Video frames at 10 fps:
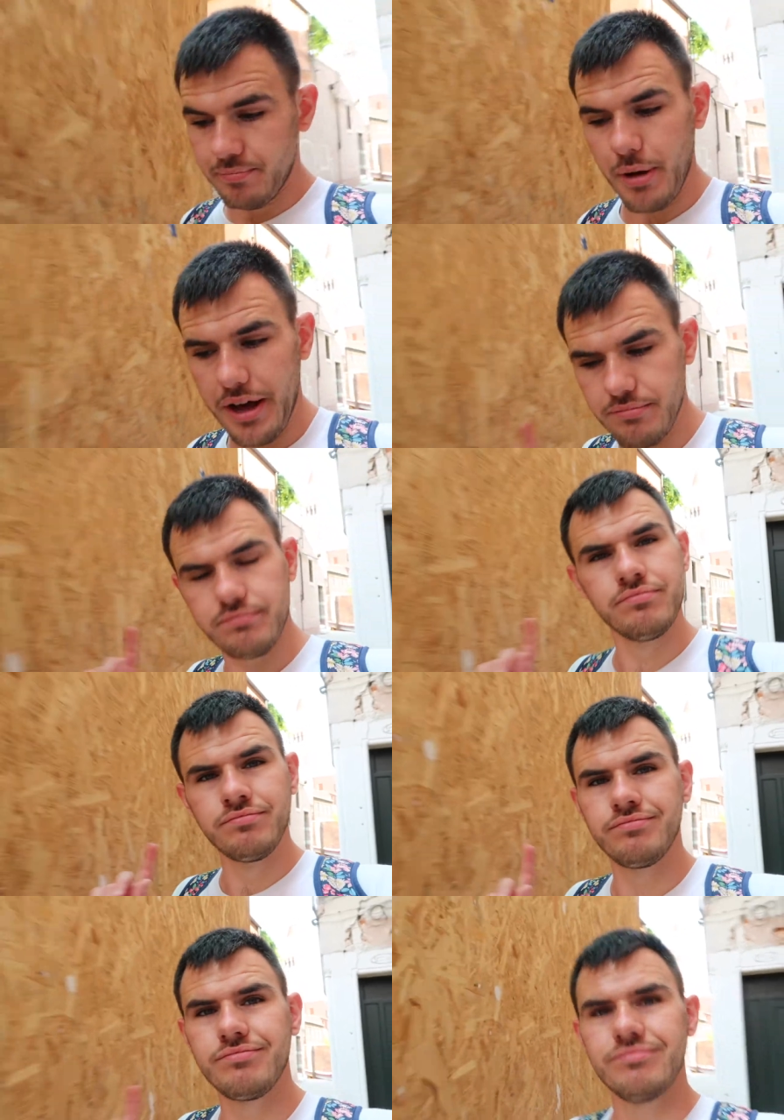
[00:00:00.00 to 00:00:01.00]
But
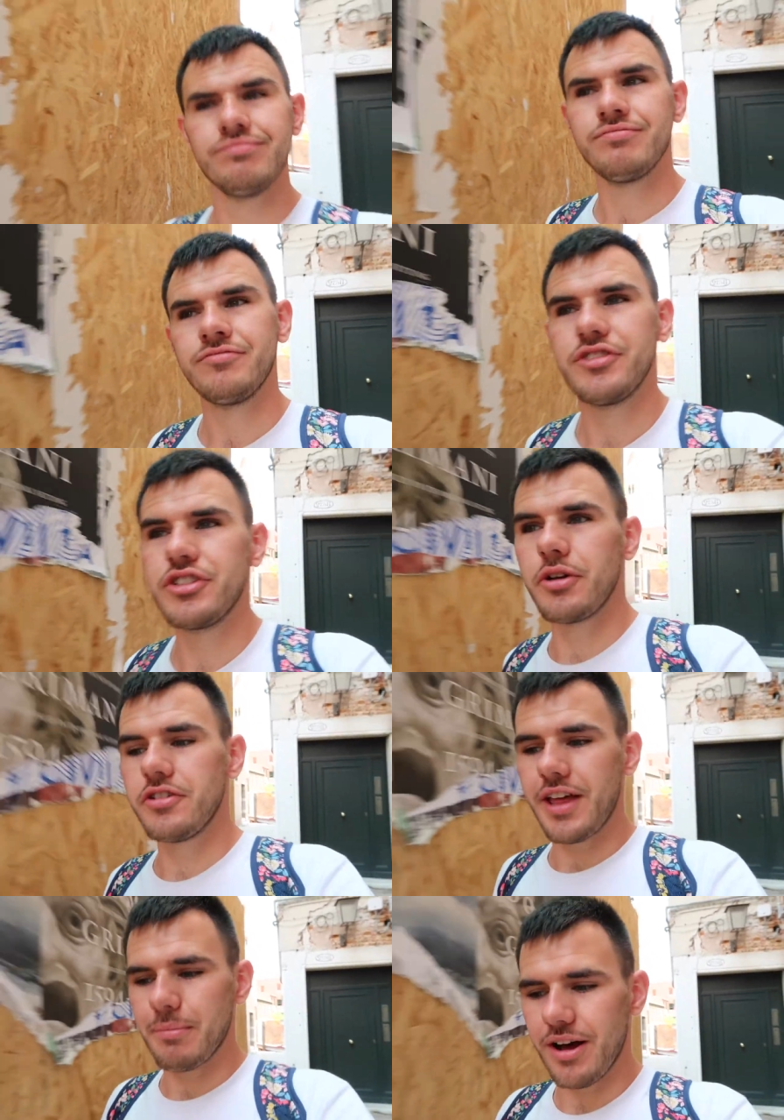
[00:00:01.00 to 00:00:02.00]
go and
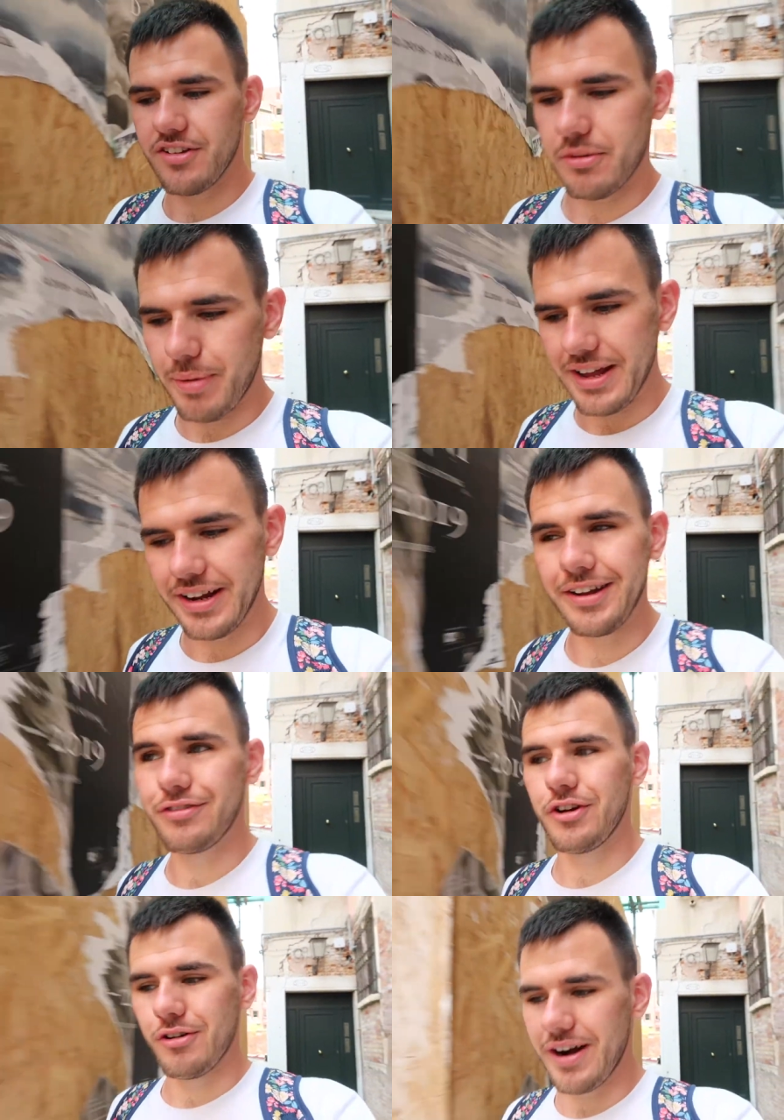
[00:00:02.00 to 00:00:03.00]
do that mask painting
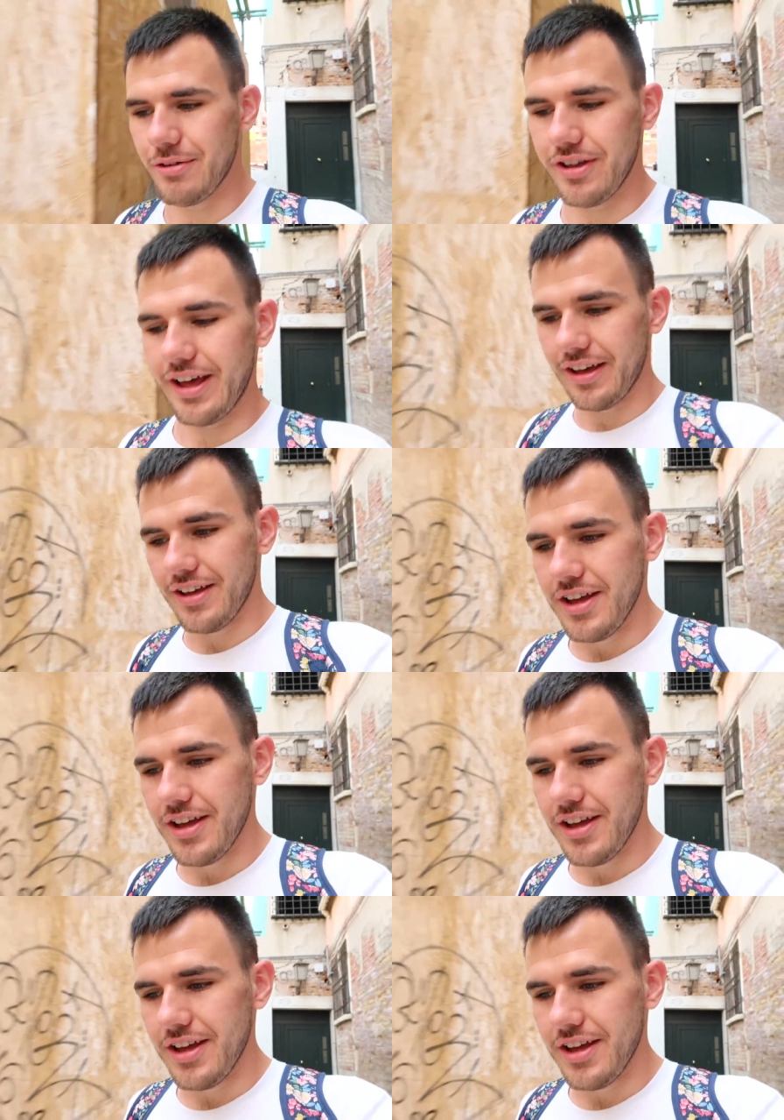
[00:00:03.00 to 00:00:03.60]
if you're around here.